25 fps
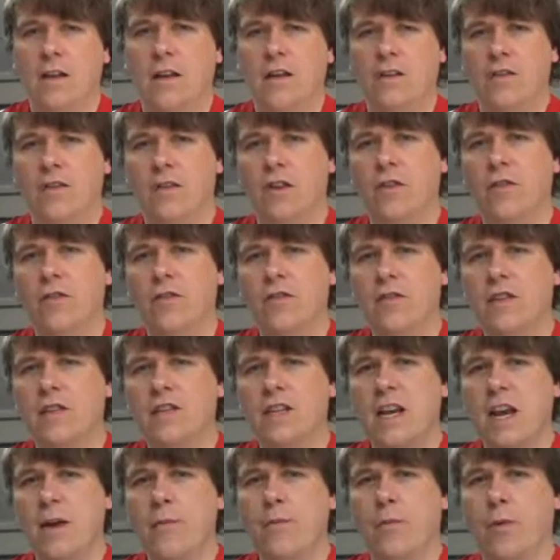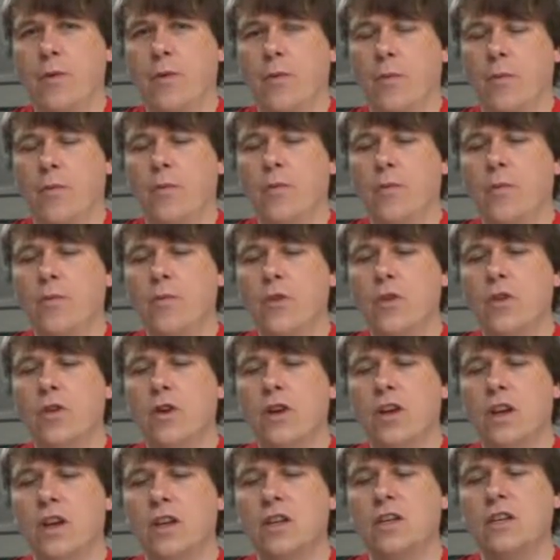So for example, you
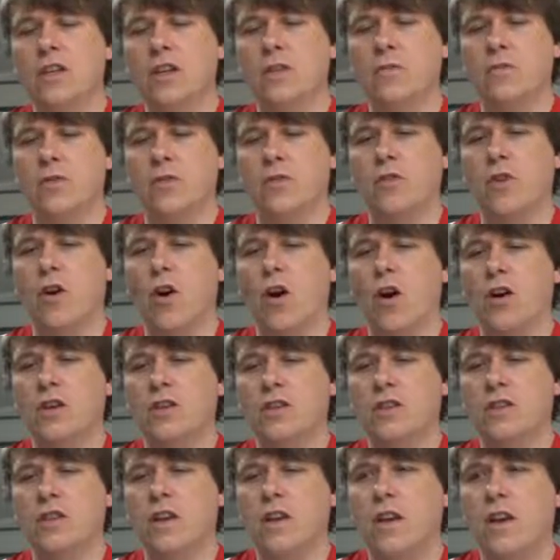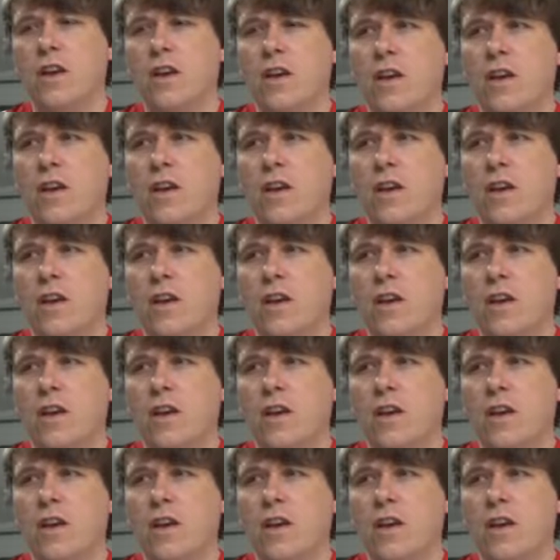look at it in terms of cost.